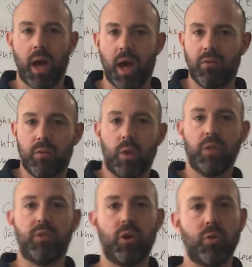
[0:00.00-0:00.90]
Hi
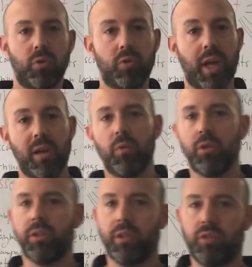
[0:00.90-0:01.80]
everyone, so today
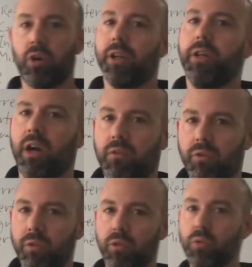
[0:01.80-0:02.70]
we're going to try and
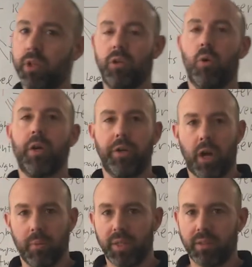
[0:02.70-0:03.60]
cover the Tukey
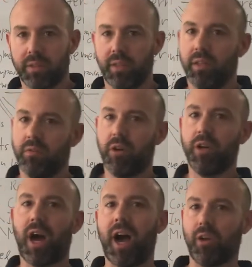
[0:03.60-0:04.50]
tokenomics in a
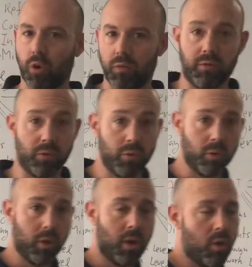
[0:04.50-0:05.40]
very high
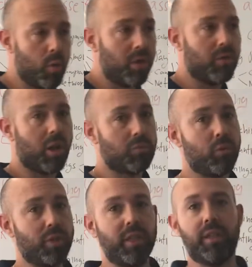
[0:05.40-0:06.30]
overview. We have a lot
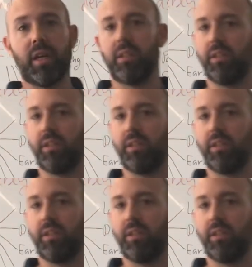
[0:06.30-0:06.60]
more details,